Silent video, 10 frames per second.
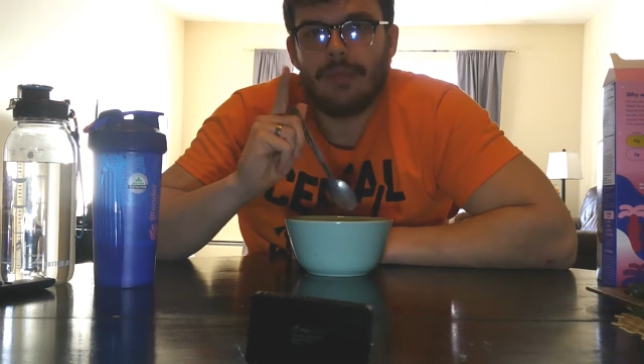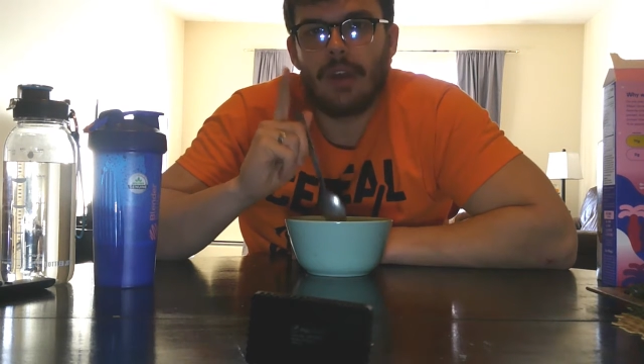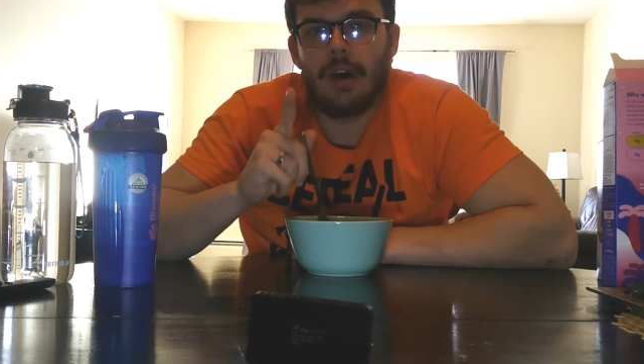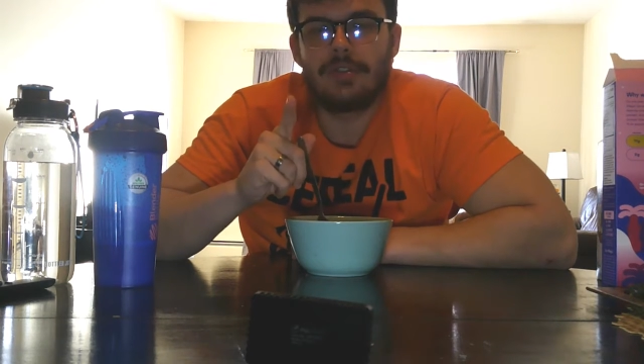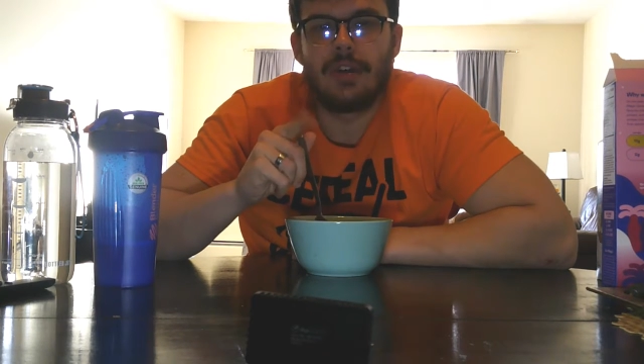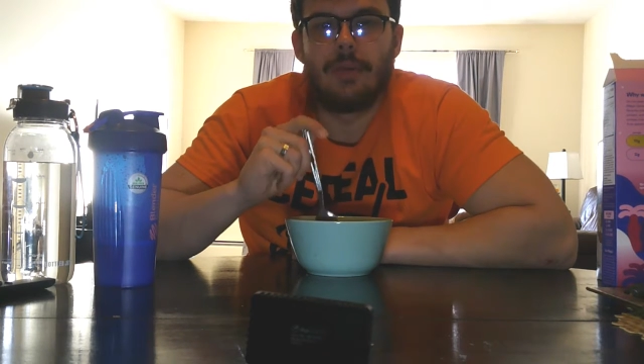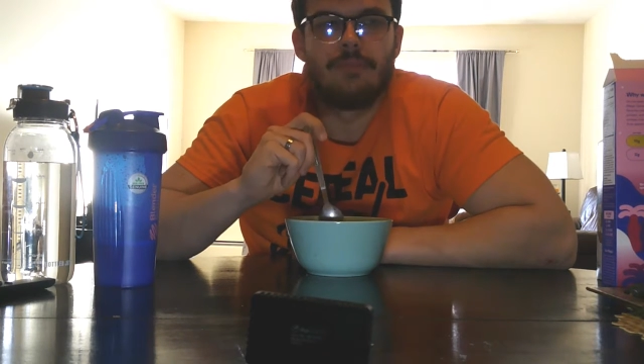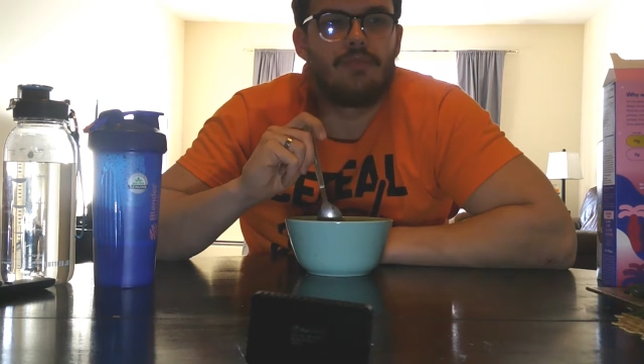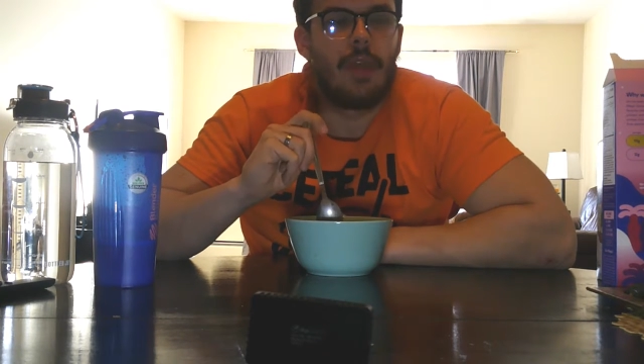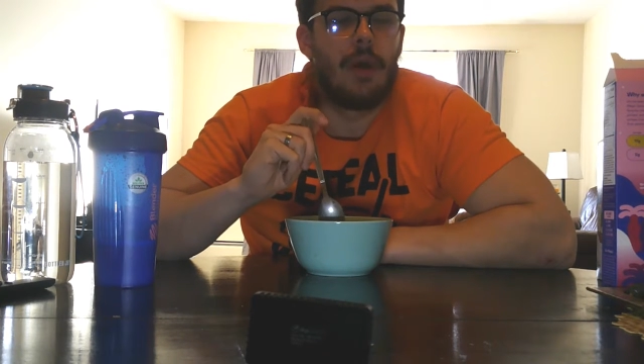Also,
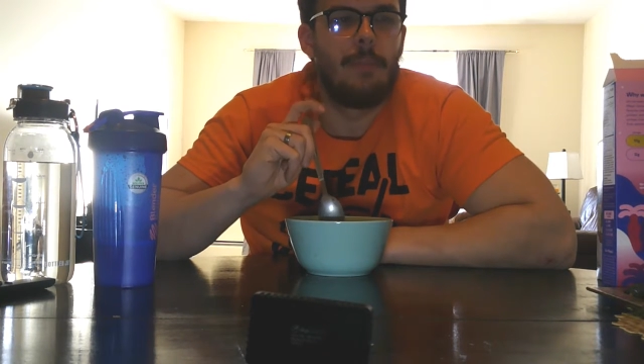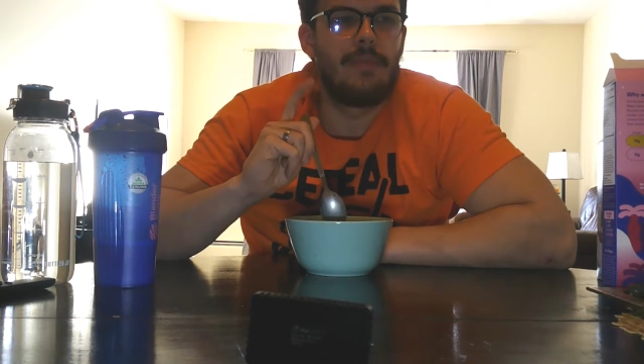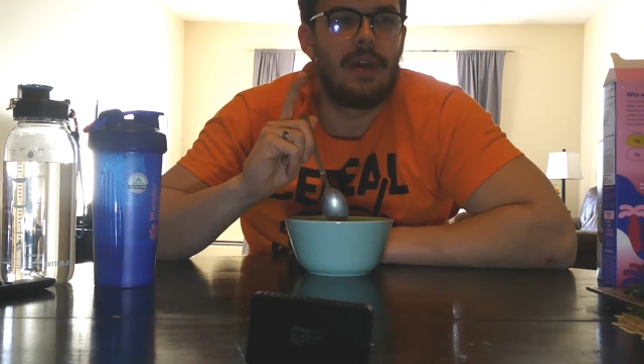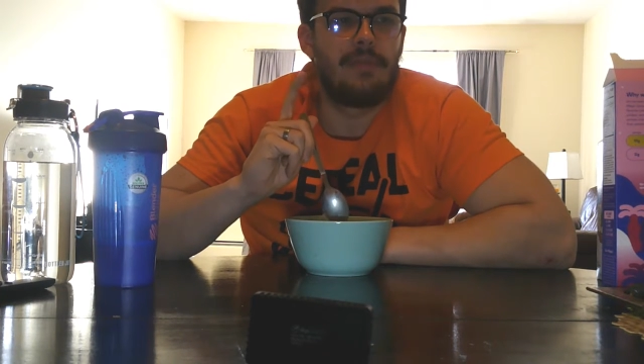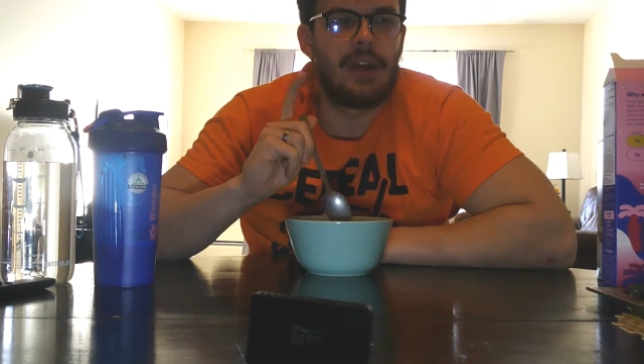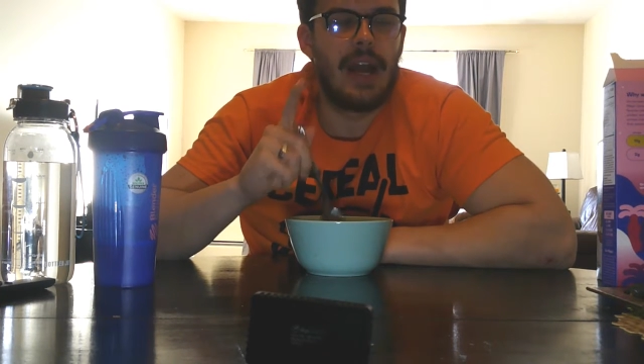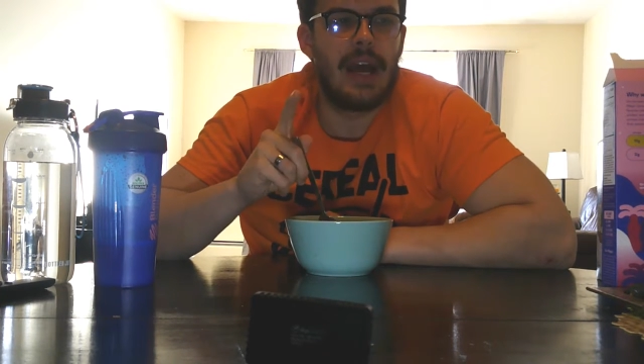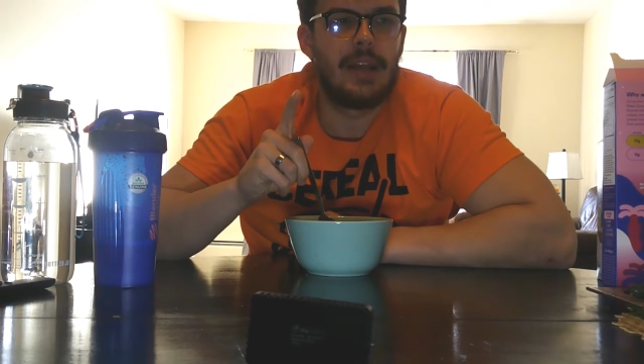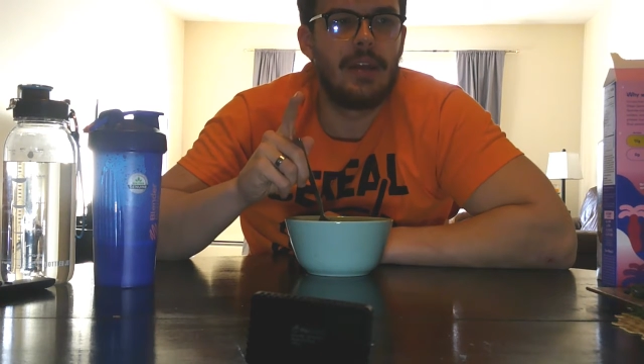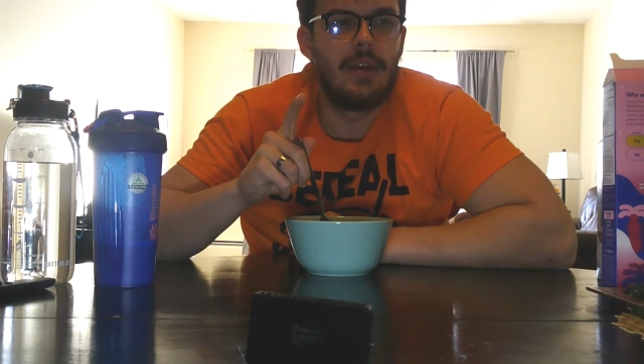I
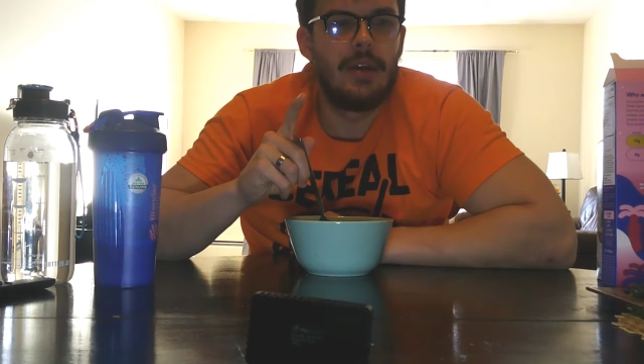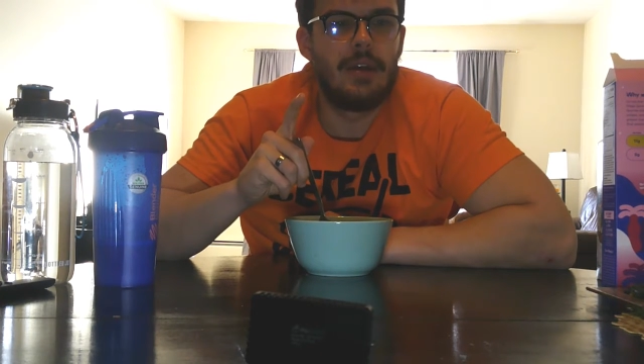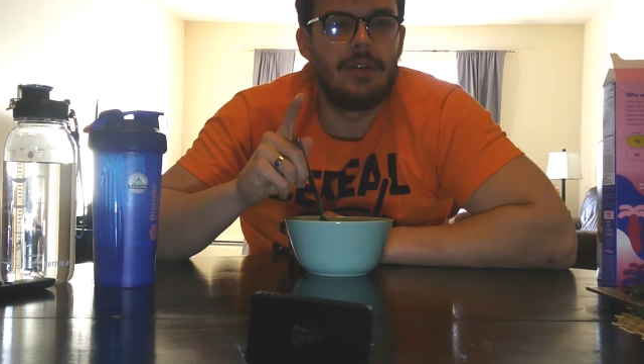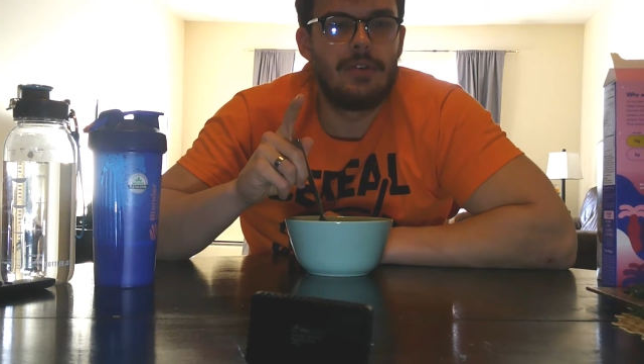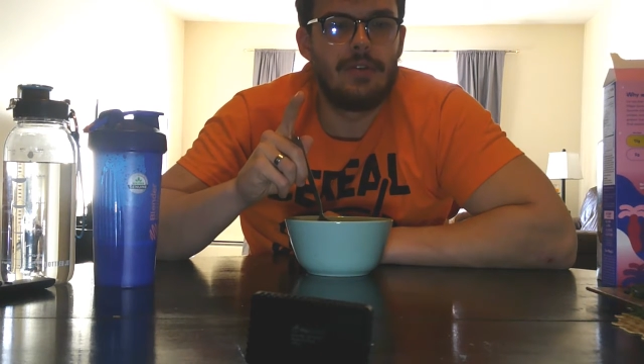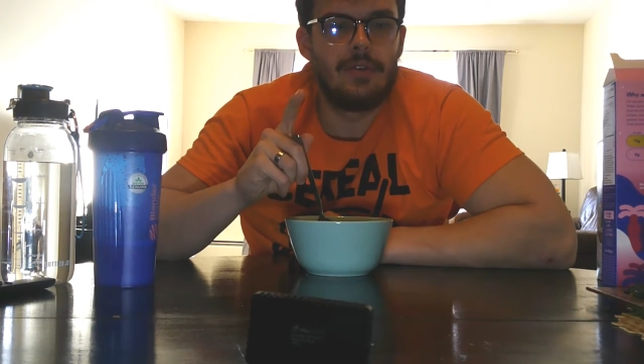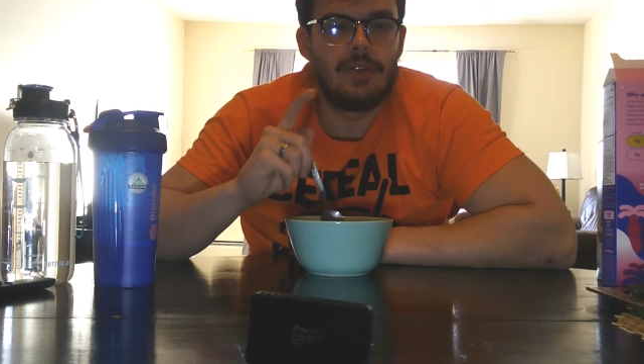forgot to